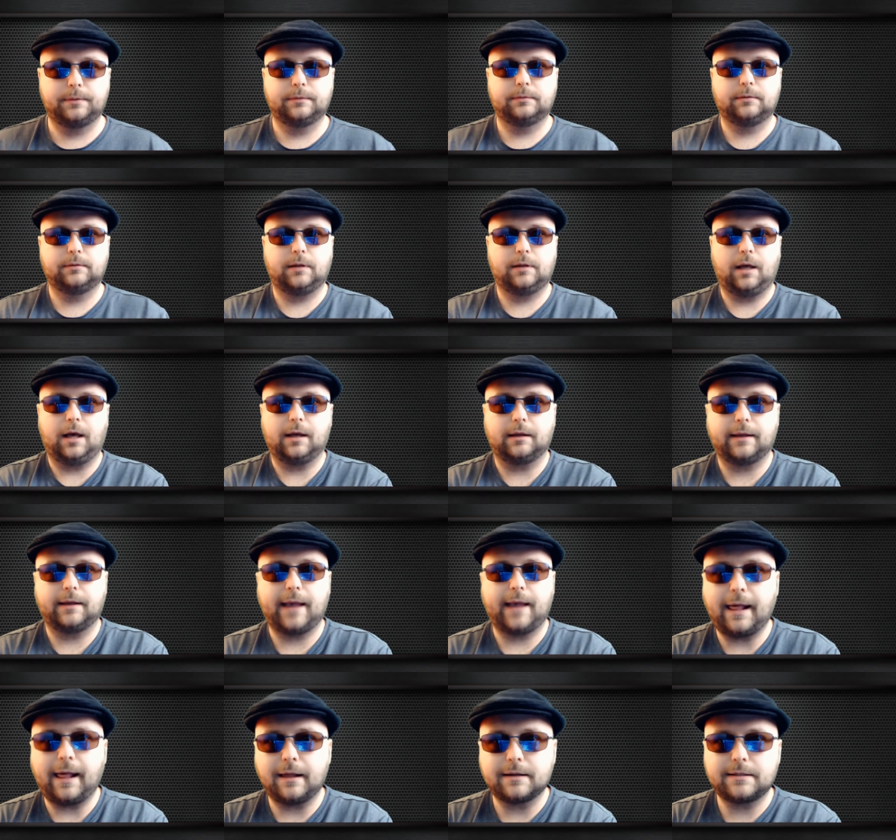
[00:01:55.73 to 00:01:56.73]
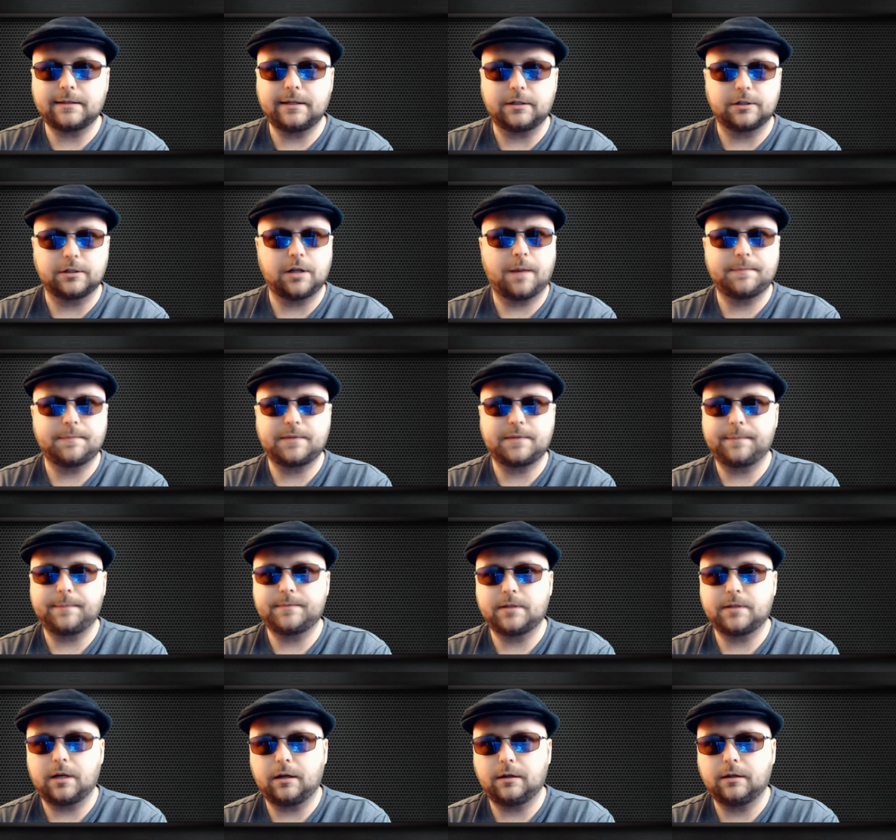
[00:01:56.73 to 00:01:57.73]
Galaxy or shop
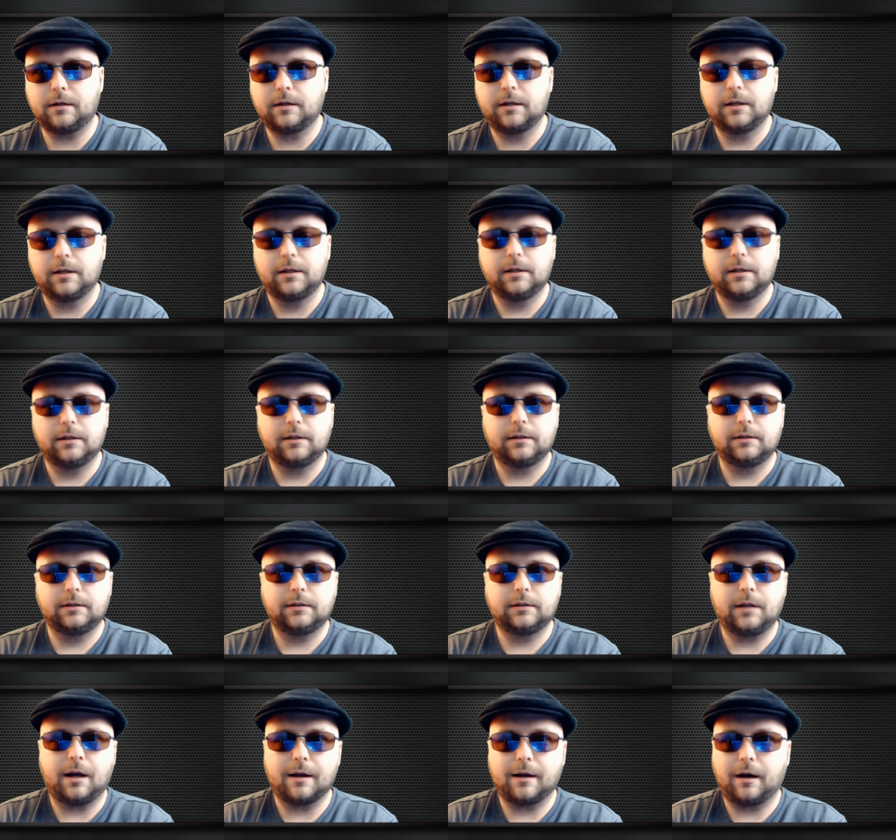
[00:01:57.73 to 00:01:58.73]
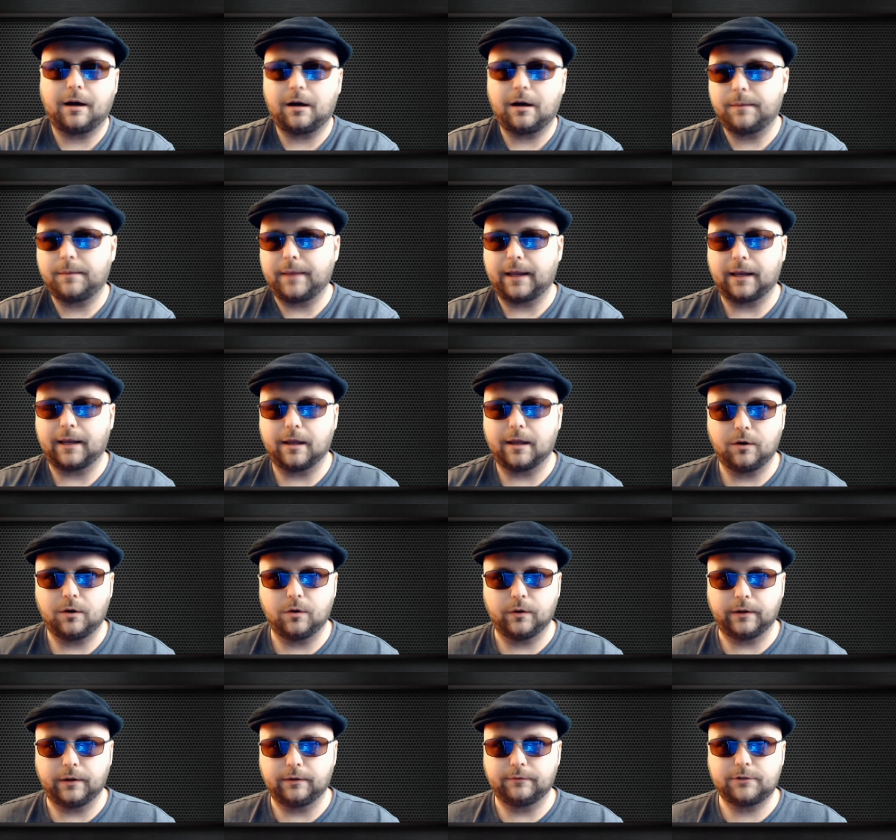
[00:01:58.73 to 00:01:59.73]
Samsung.com and
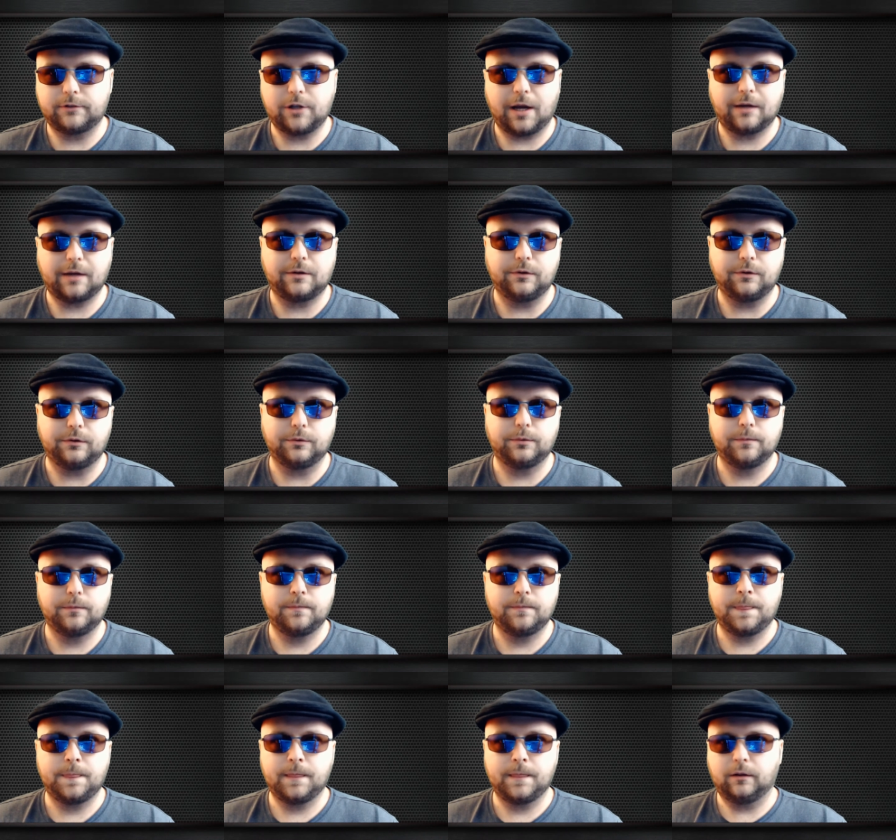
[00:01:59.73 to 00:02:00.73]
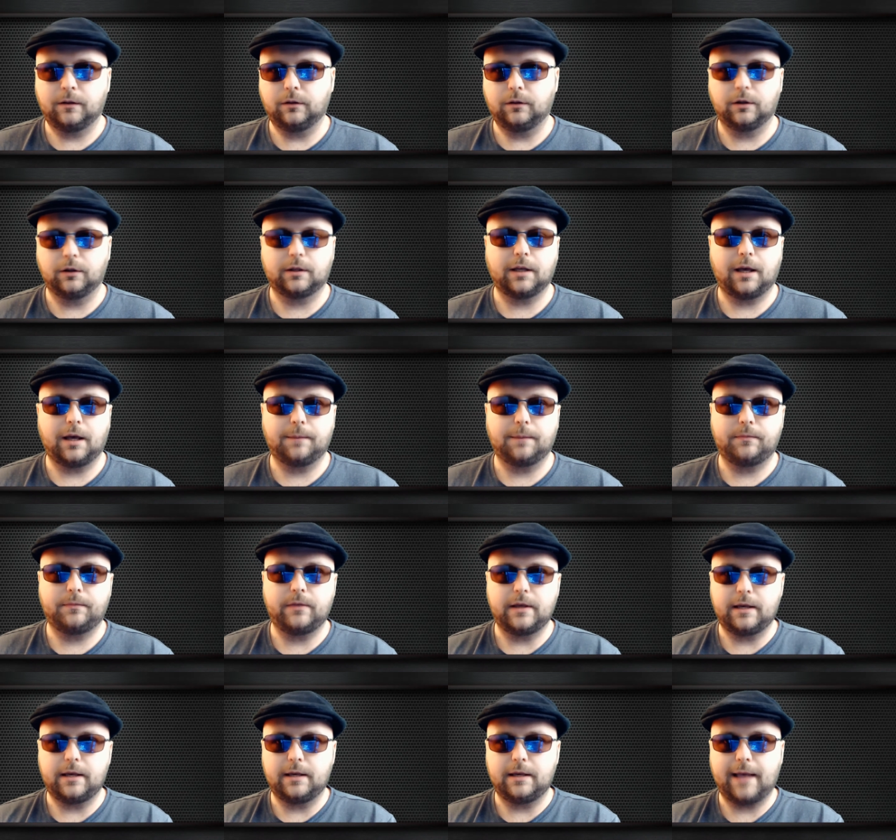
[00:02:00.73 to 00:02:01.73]
go and try to look up
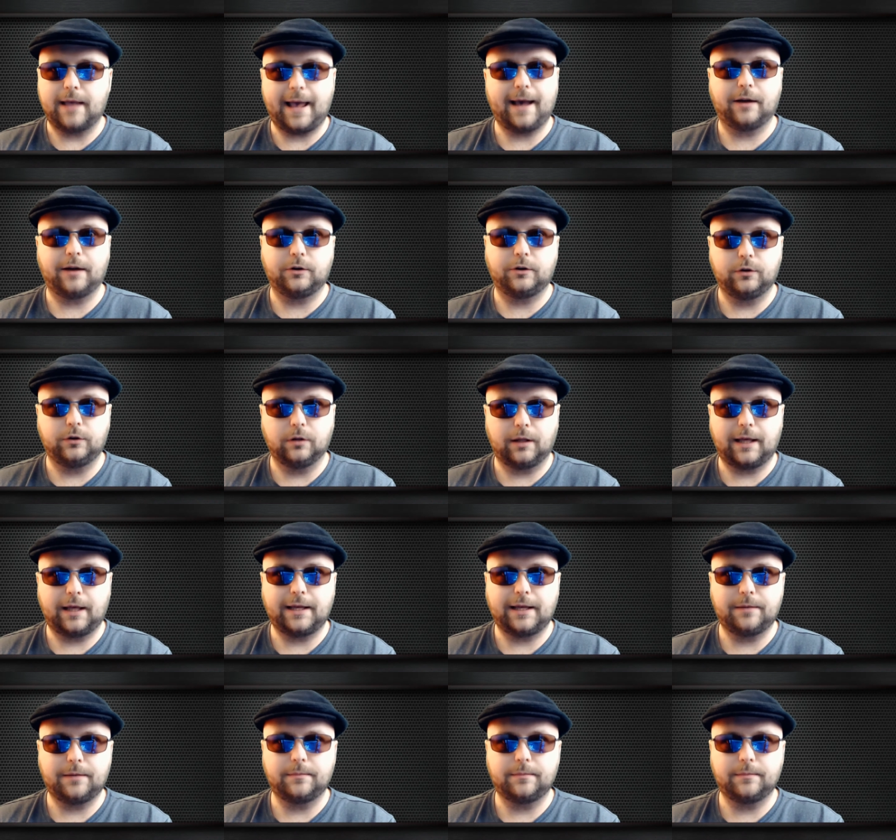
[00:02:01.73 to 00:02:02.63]
the how to claim